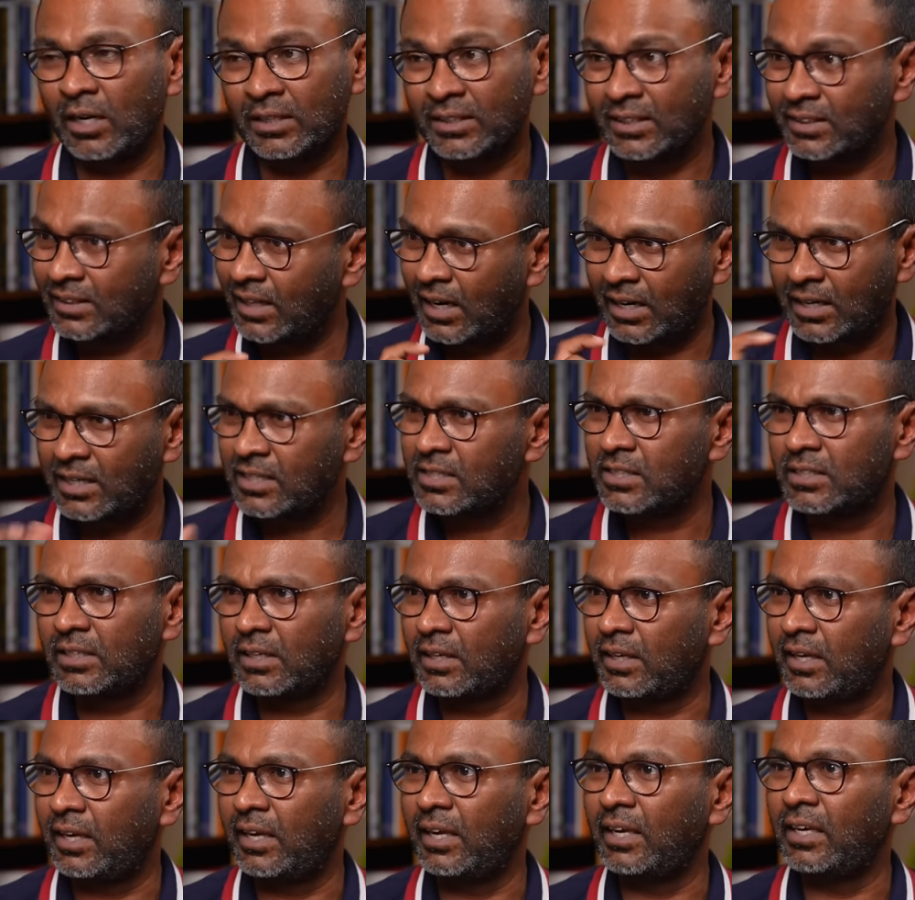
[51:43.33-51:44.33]
I think that is the
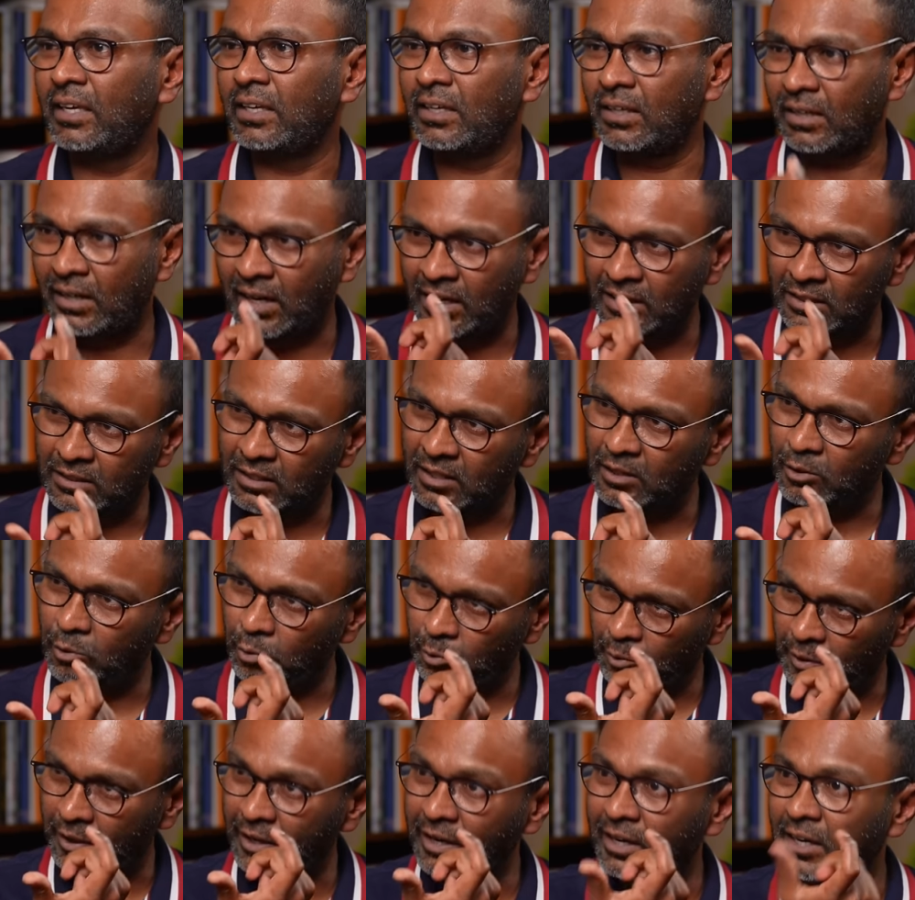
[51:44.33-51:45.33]
key, rather than
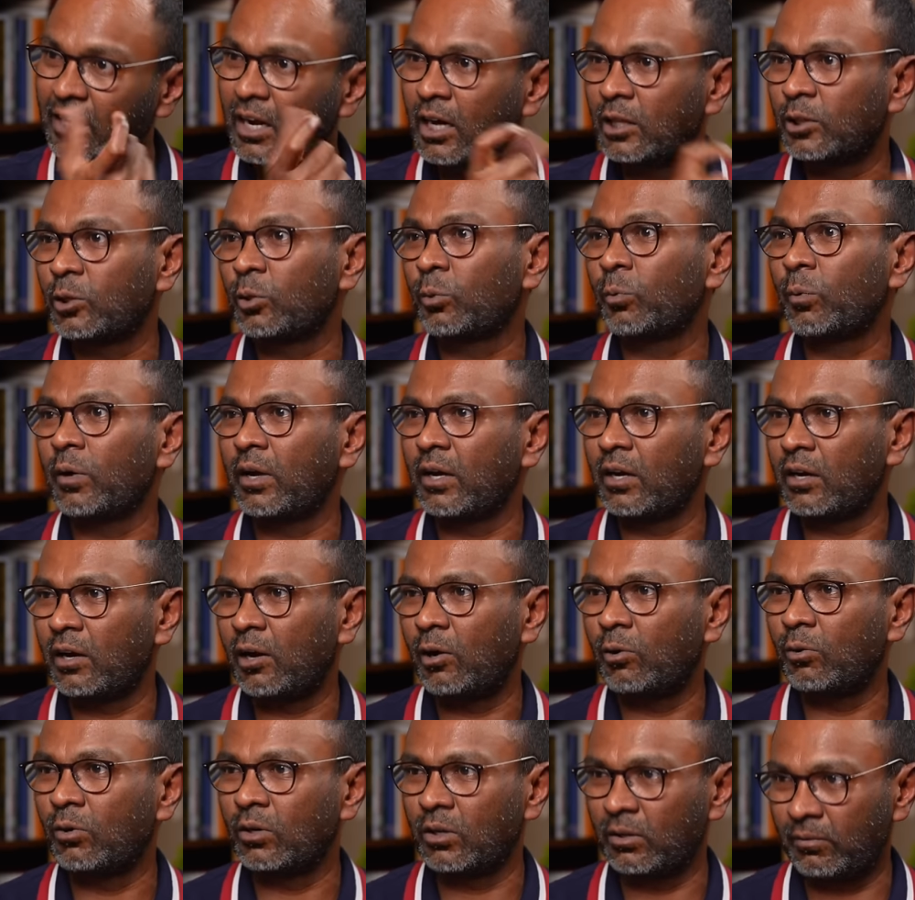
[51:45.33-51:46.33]
looking it other way
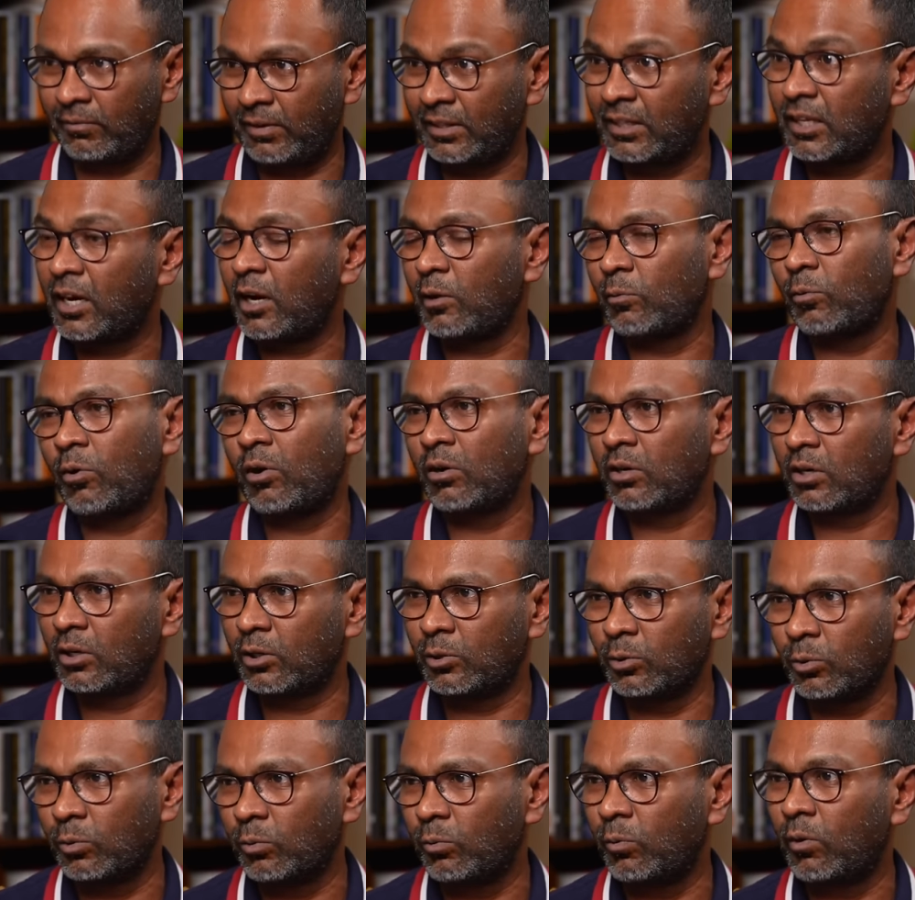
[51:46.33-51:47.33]
around, whether I wanted
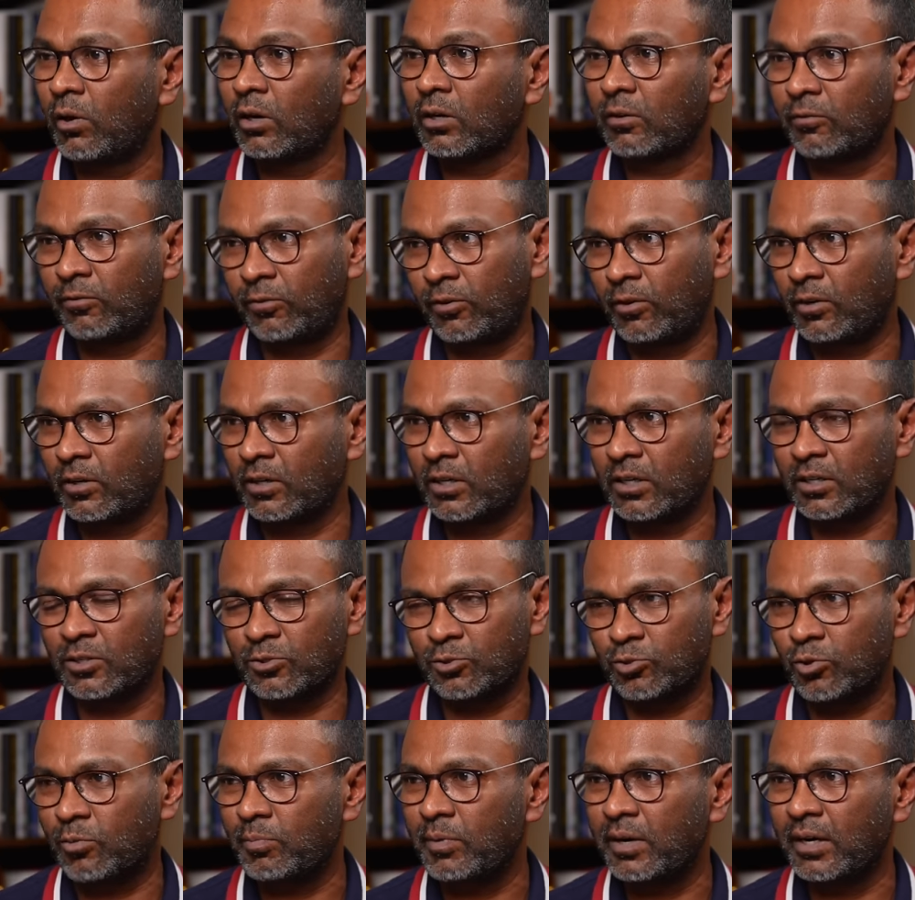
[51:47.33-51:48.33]
to work for
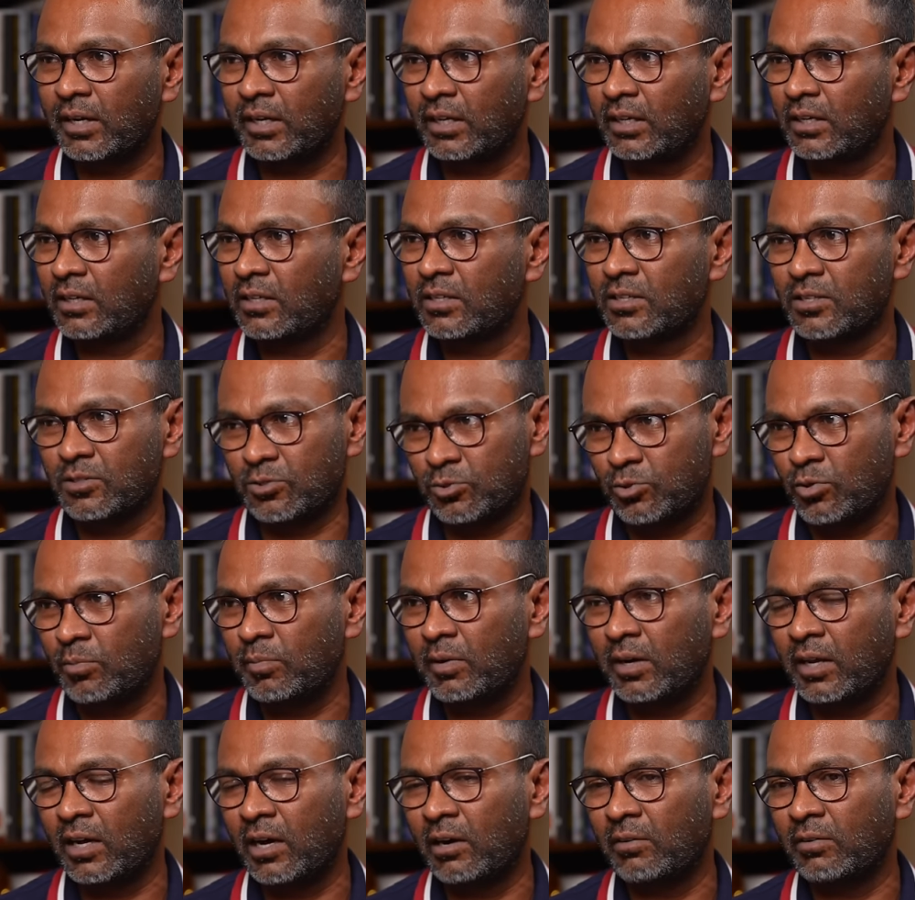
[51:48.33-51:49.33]
so
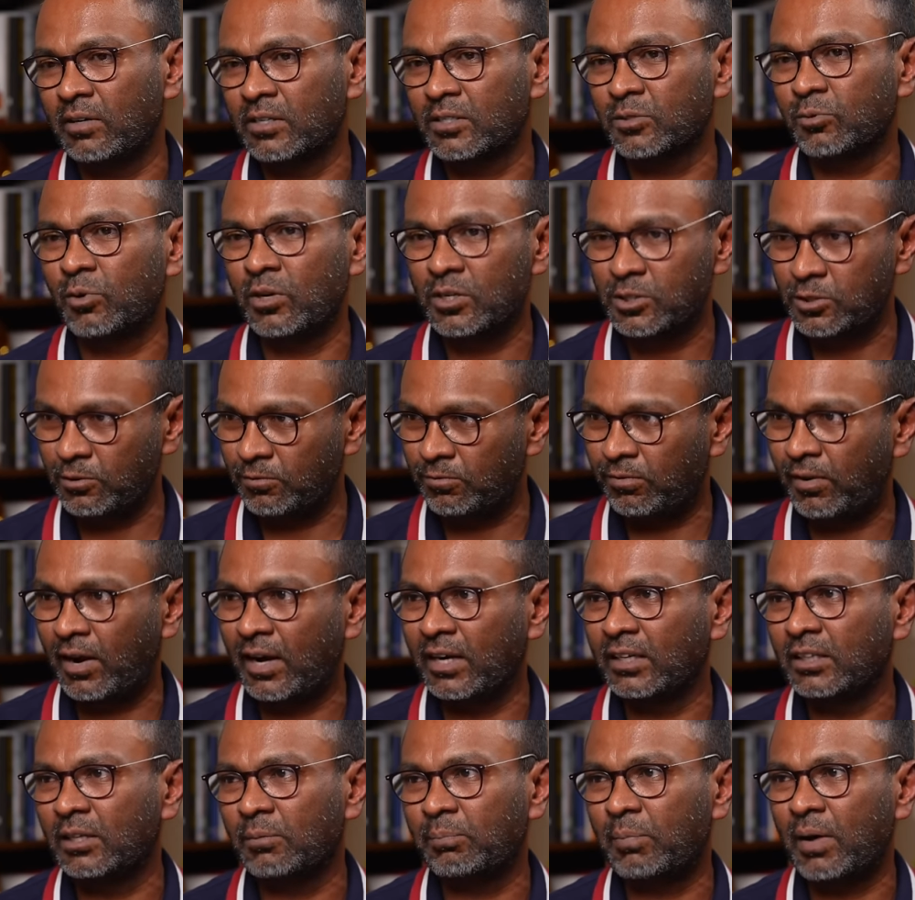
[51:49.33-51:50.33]
many hours. Once you
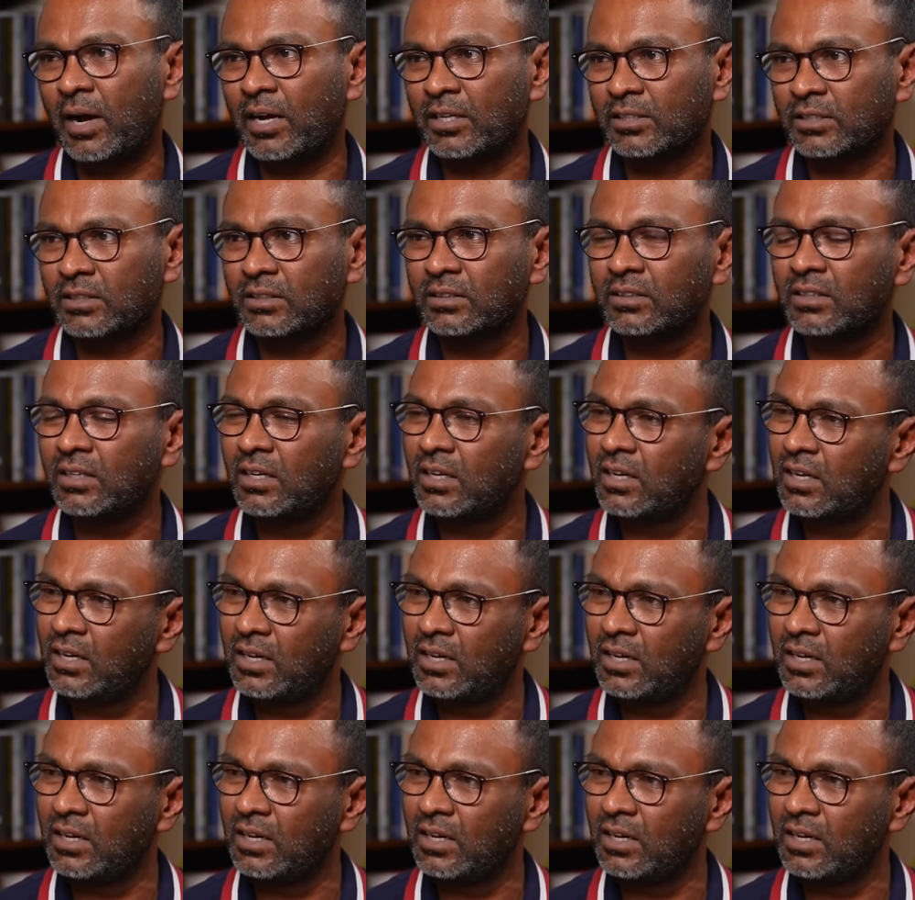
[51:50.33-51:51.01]
find the passion,